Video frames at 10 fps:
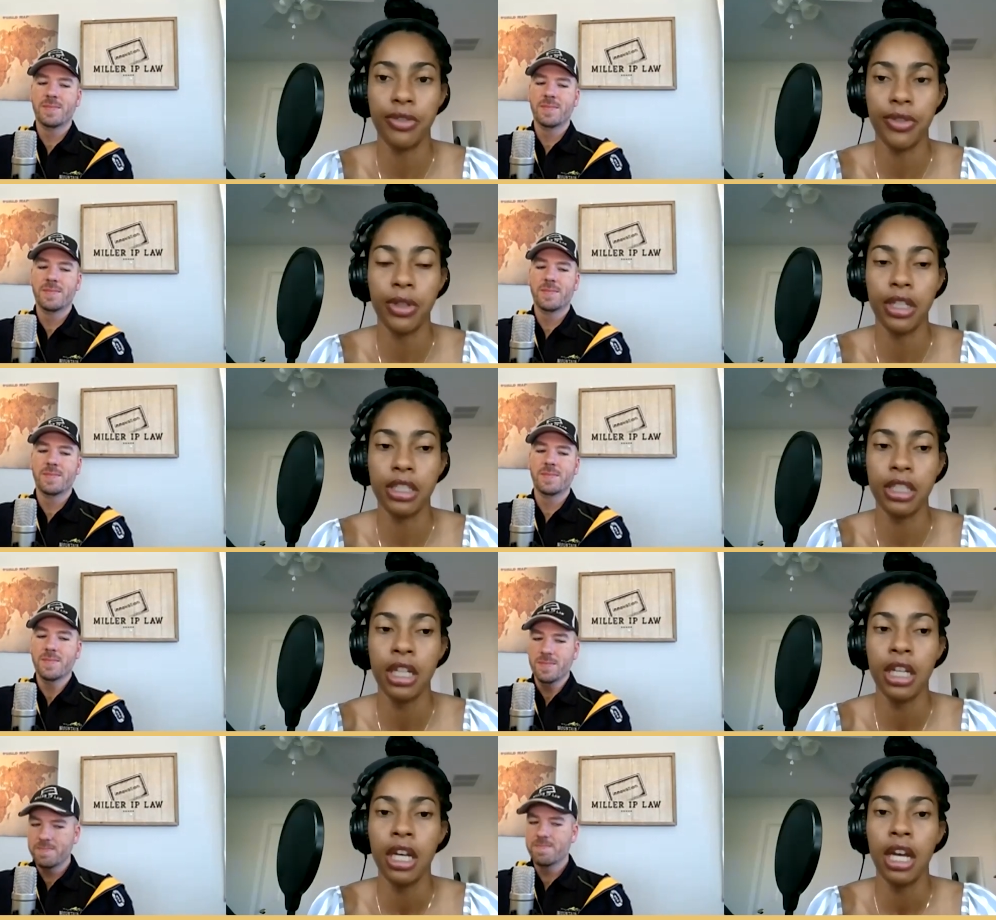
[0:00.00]
Speaker 1: of course.
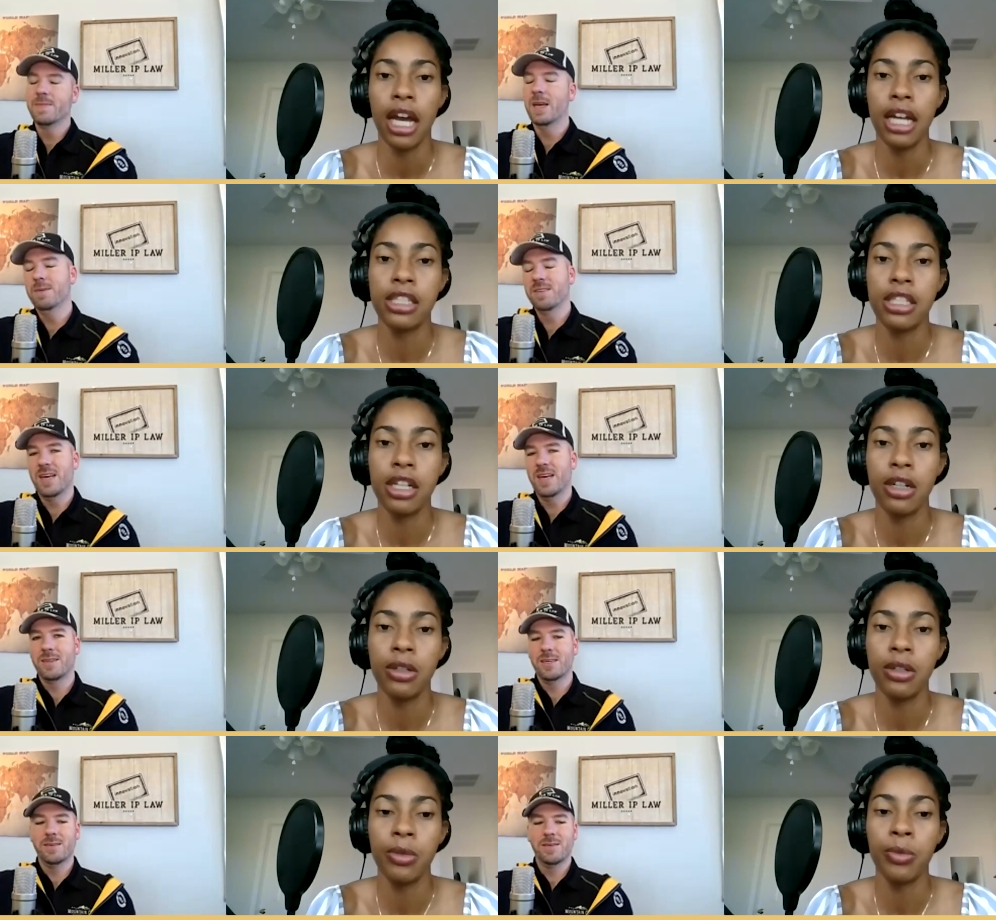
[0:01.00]
Yeah, and
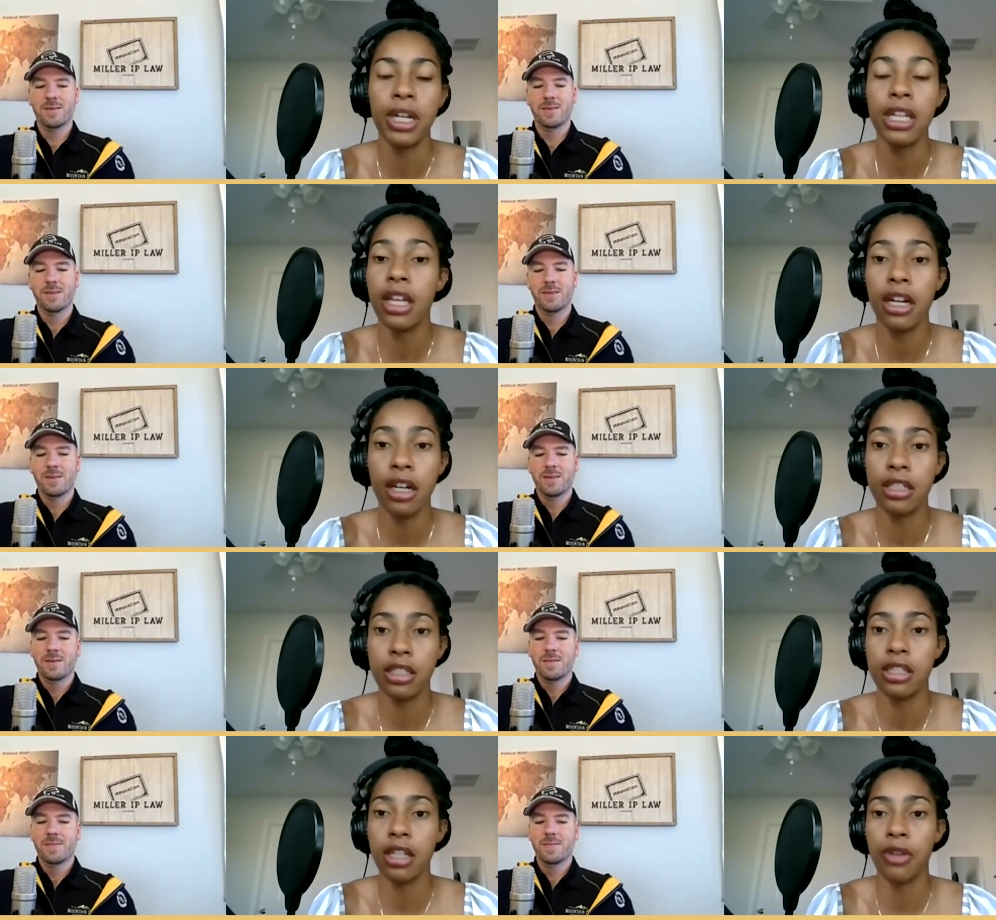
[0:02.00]
so, with that
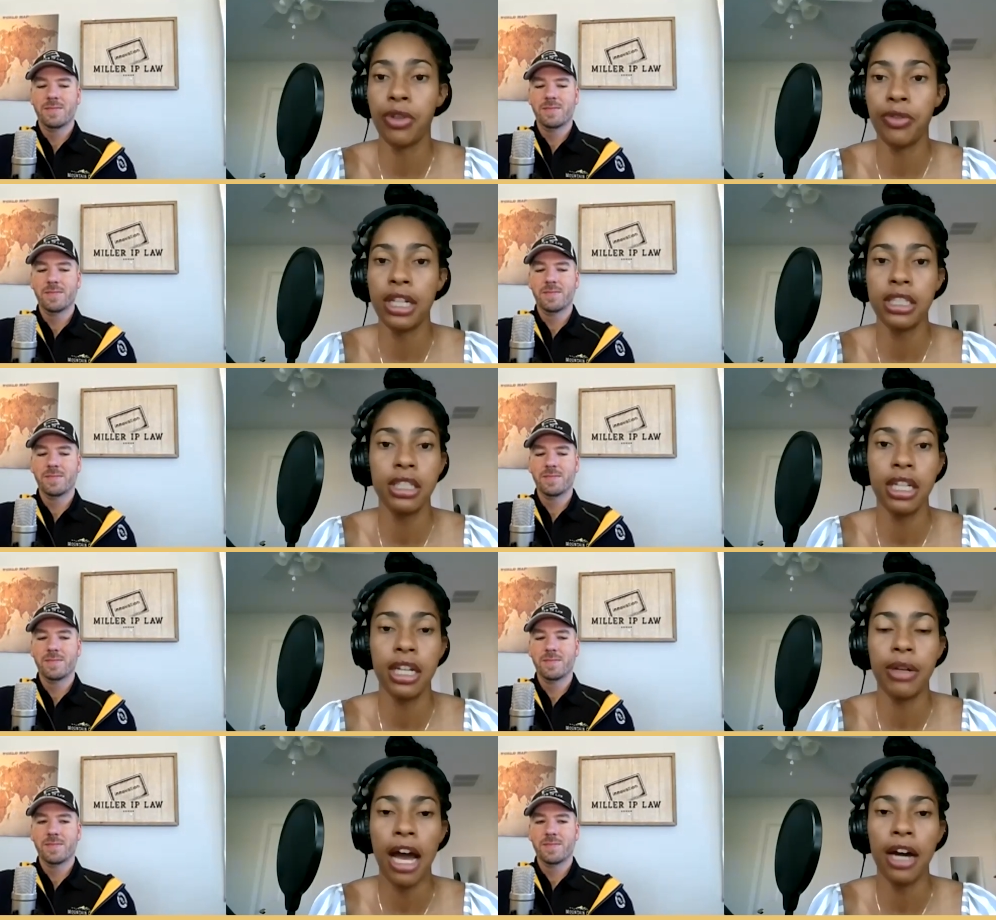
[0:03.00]
constant self reflection,
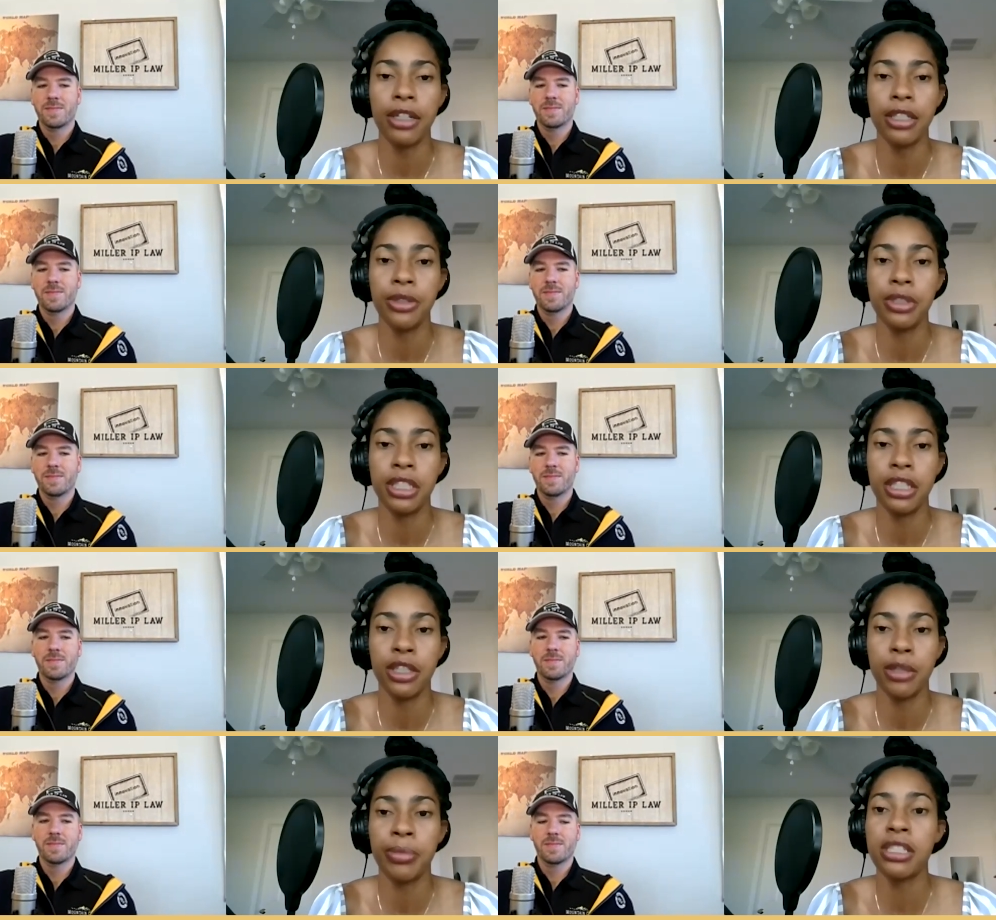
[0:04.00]
then how do you see
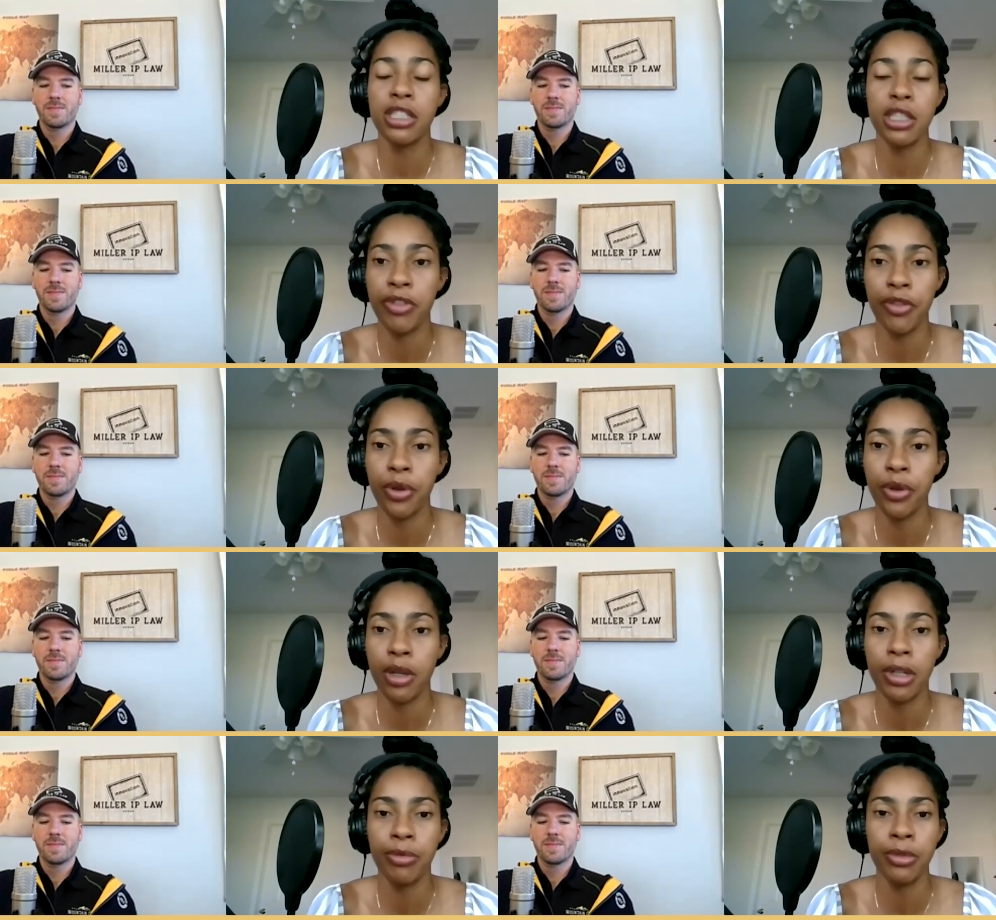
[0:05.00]
your business moving forward?
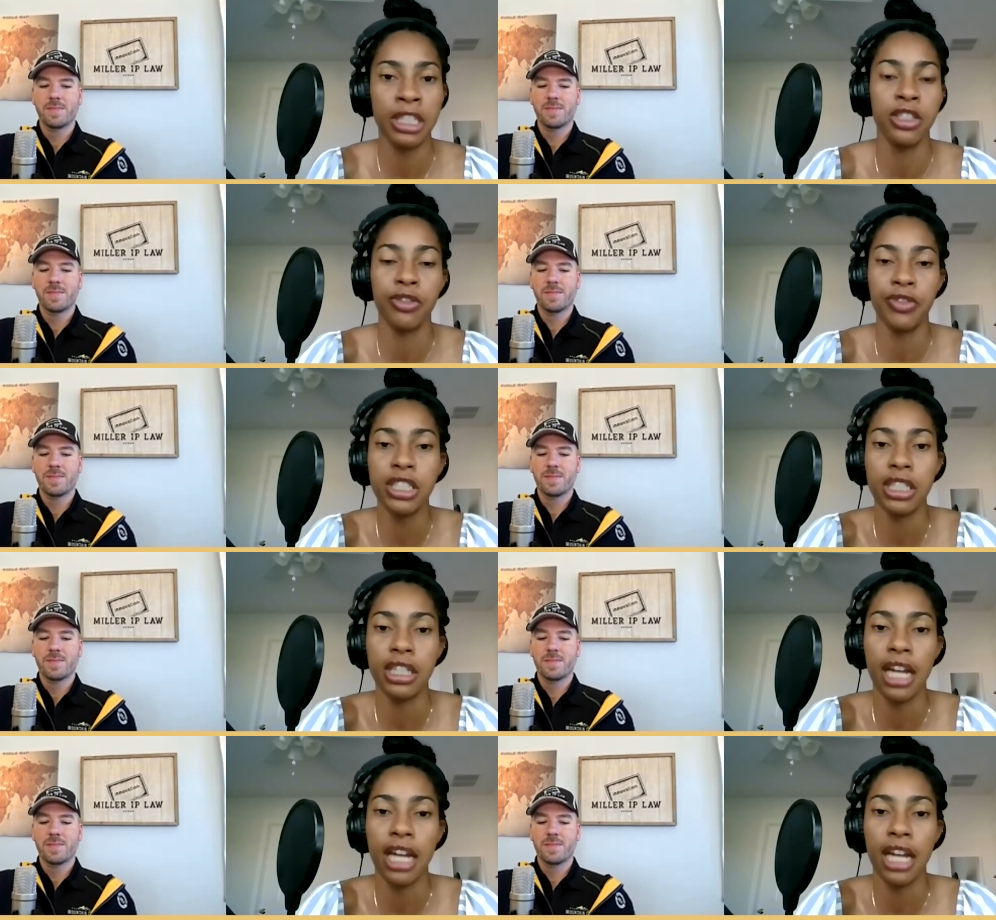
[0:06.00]
What is your vision?